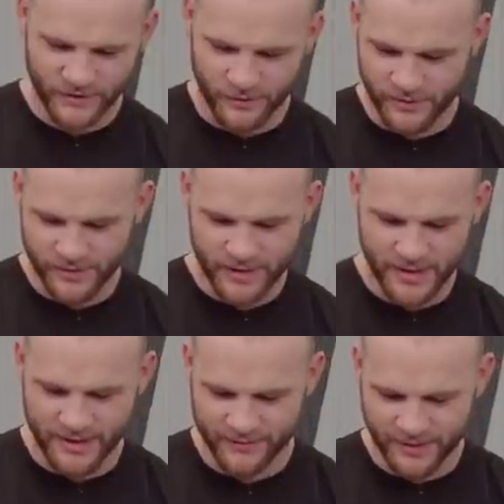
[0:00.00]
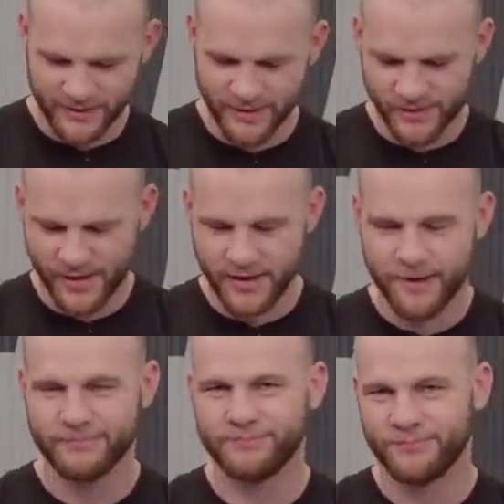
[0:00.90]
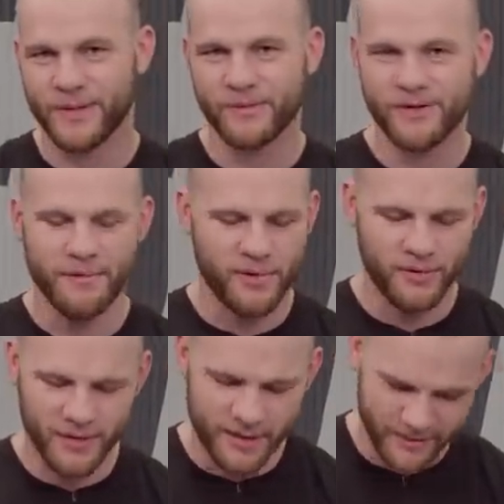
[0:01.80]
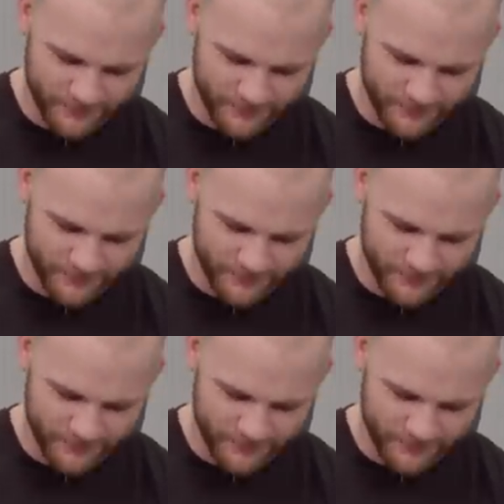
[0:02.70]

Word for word: so we just kind of have to let this set up, and then we'll start pulling on